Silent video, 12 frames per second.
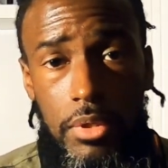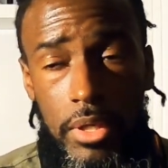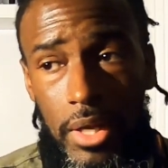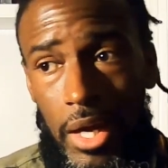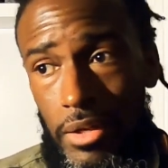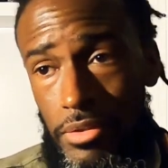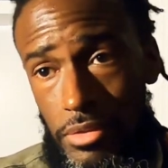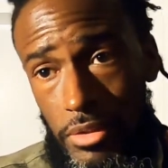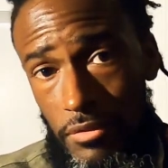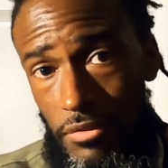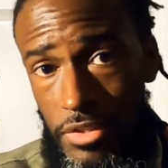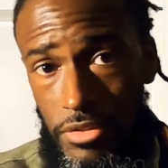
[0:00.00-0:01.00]
And
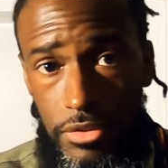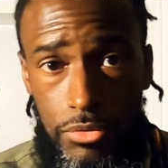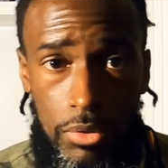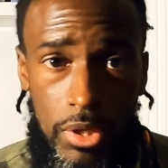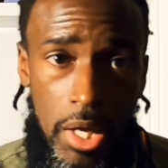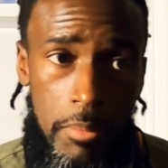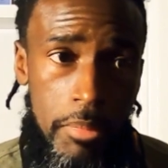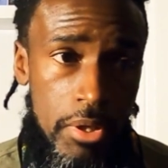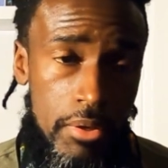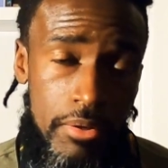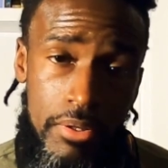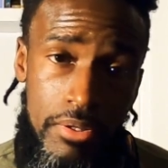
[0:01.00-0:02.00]
honestly, investing into a
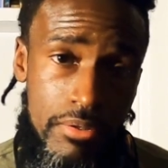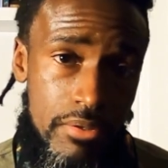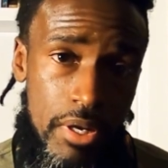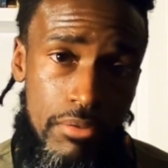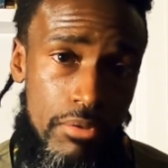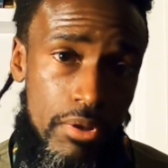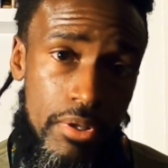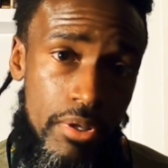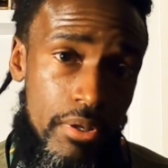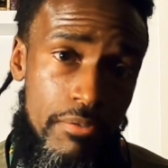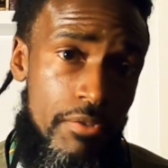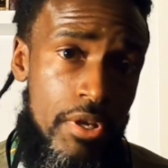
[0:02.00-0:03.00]
liability is not really
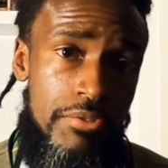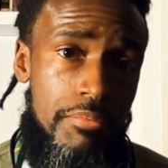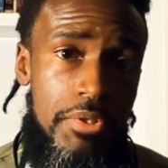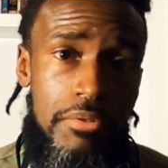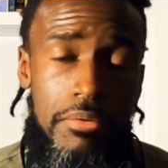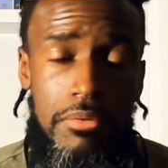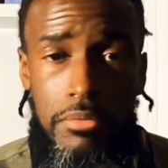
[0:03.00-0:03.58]
an investment.